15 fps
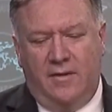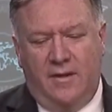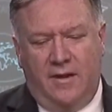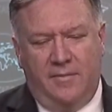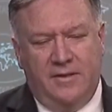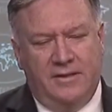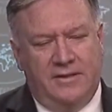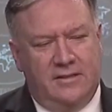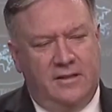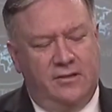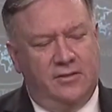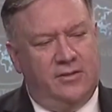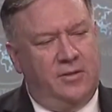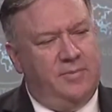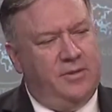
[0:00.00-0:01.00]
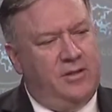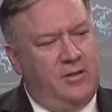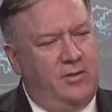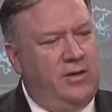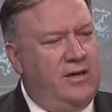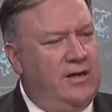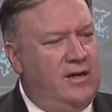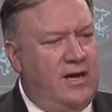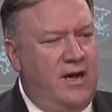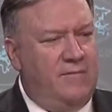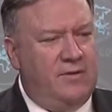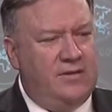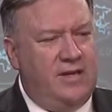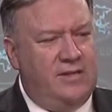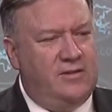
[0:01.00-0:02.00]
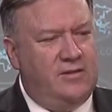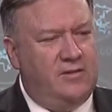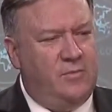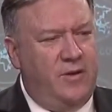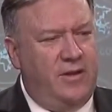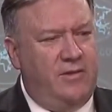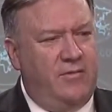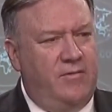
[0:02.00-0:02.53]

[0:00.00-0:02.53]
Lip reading: the Lebanese leadership, including in conversations